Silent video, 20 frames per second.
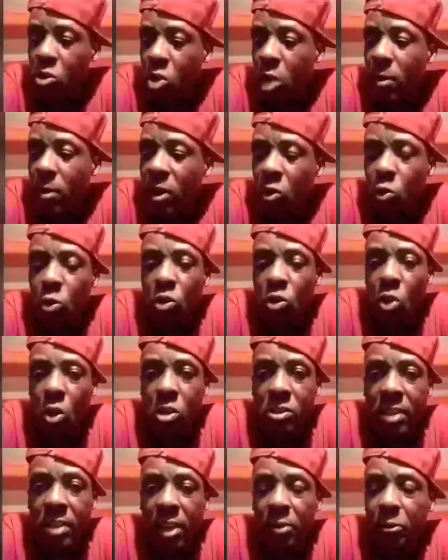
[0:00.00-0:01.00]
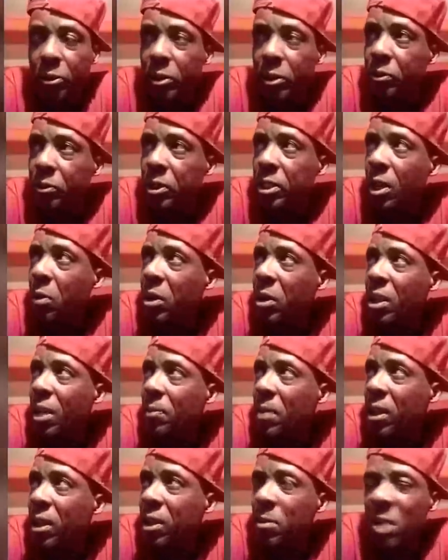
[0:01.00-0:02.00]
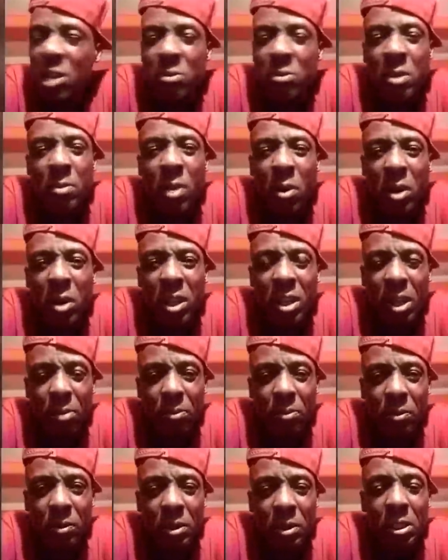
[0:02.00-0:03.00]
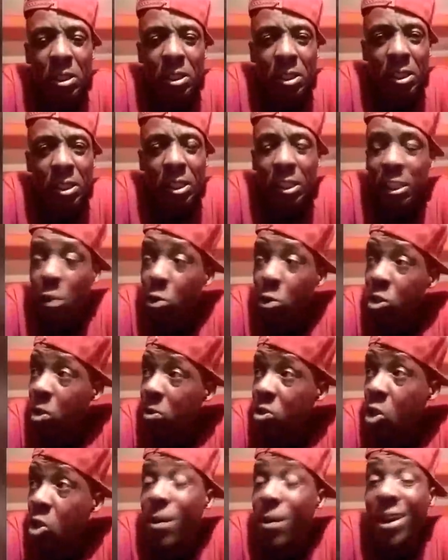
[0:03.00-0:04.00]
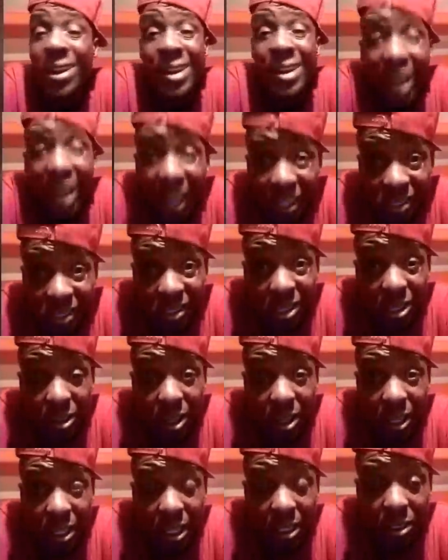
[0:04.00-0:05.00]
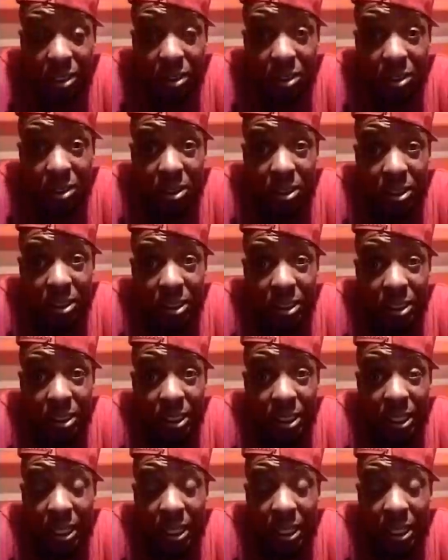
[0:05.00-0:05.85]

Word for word: to go back 2015. I that now. remember when it happened. They were supposed to go back last year again, mm-hmm.